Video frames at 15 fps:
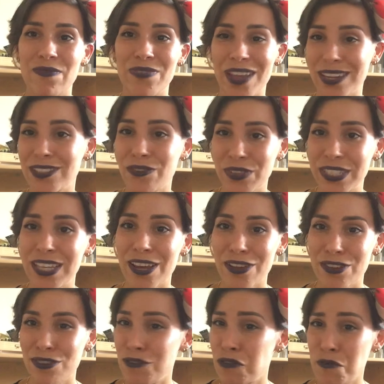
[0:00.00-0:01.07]
That's obviously a
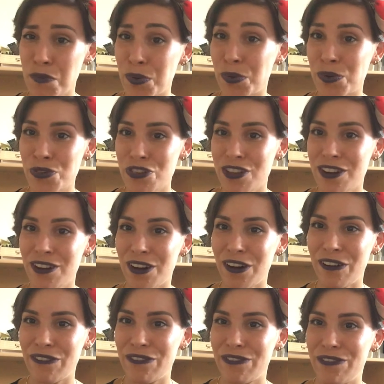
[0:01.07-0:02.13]
huge portion
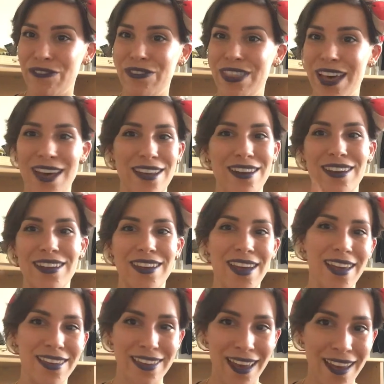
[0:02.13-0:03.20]
of that
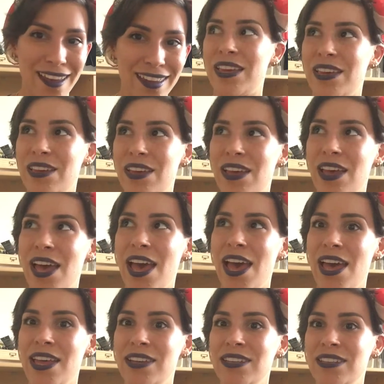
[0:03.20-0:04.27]
again.
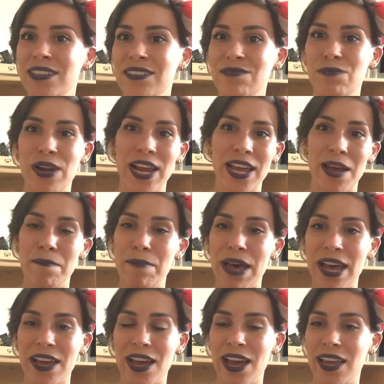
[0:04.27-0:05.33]
and when I come
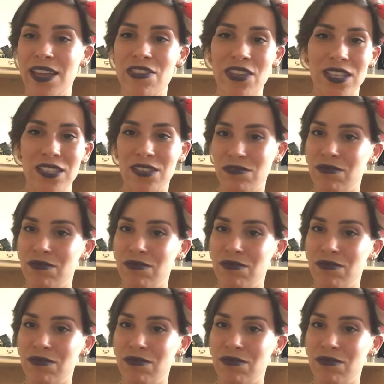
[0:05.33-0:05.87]
back, I can just